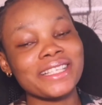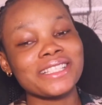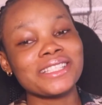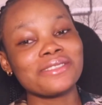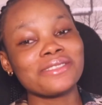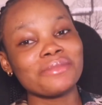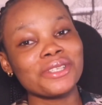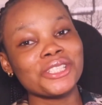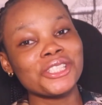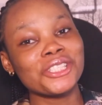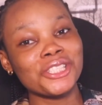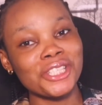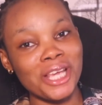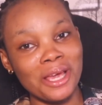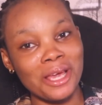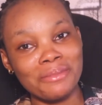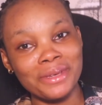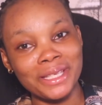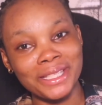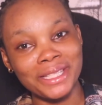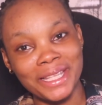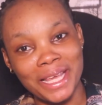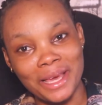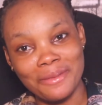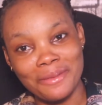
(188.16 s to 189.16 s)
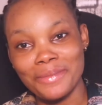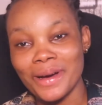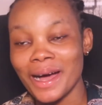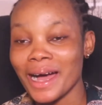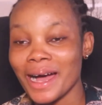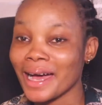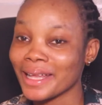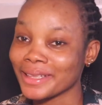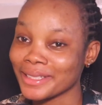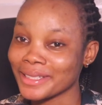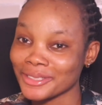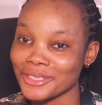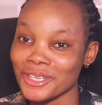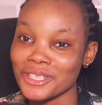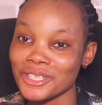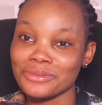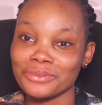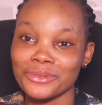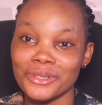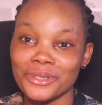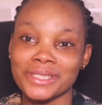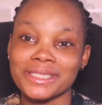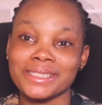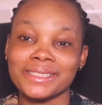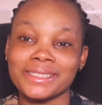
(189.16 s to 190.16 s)
is me shaming NEPA and they just
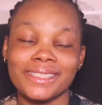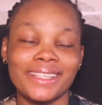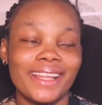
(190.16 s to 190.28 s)
brought the